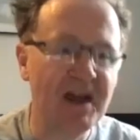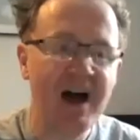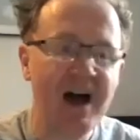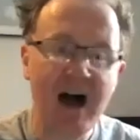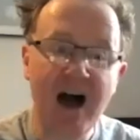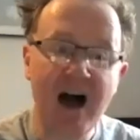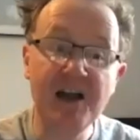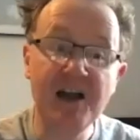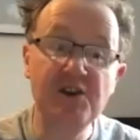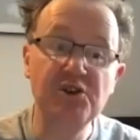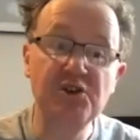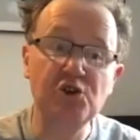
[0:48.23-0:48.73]

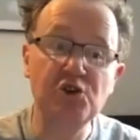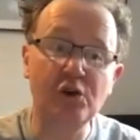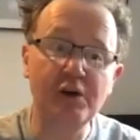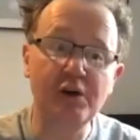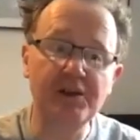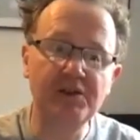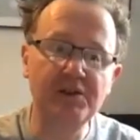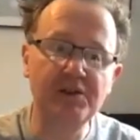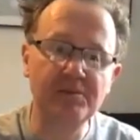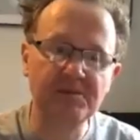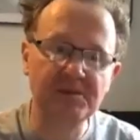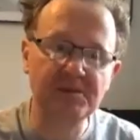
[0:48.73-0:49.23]
I
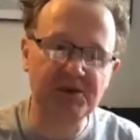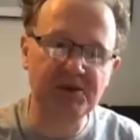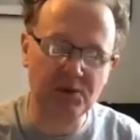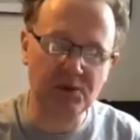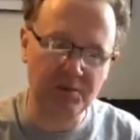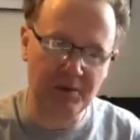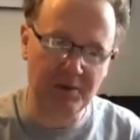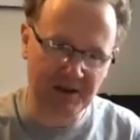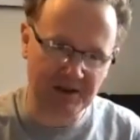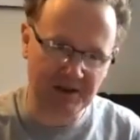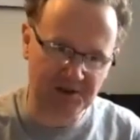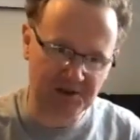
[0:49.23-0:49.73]
enjoyed them so
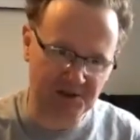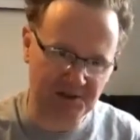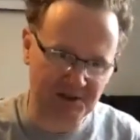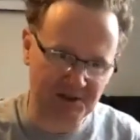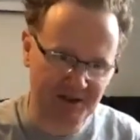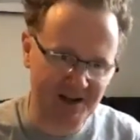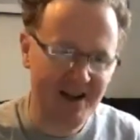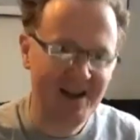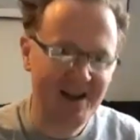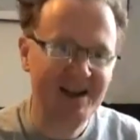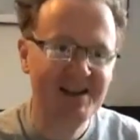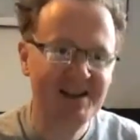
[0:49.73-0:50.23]
much.
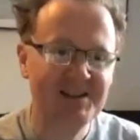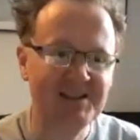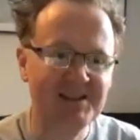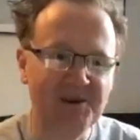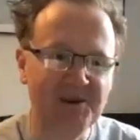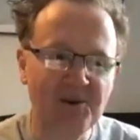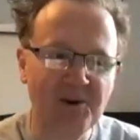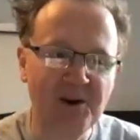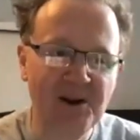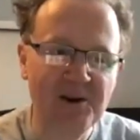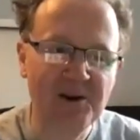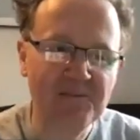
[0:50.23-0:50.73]

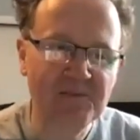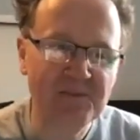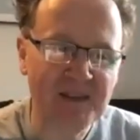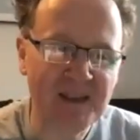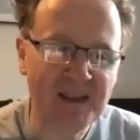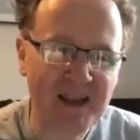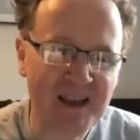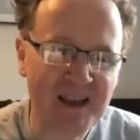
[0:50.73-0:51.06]
So,